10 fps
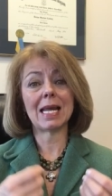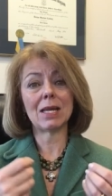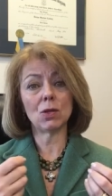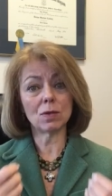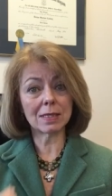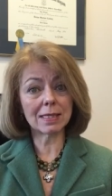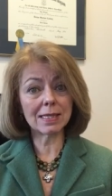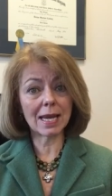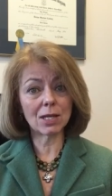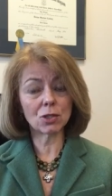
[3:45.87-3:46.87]
using
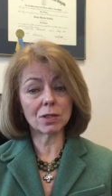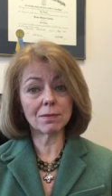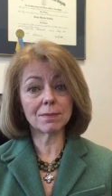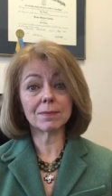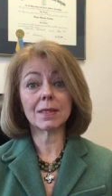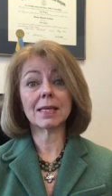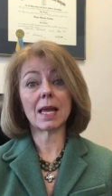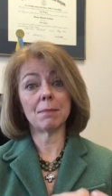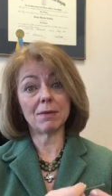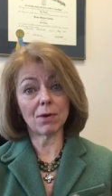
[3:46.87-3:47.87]
litigation
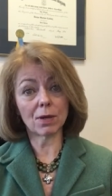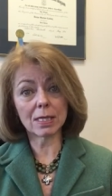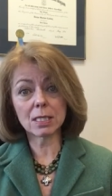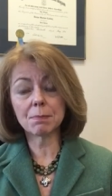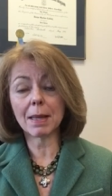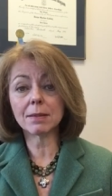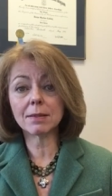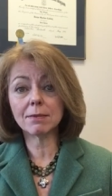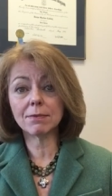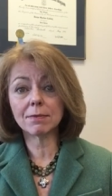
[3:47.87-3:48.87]
can be very expensive.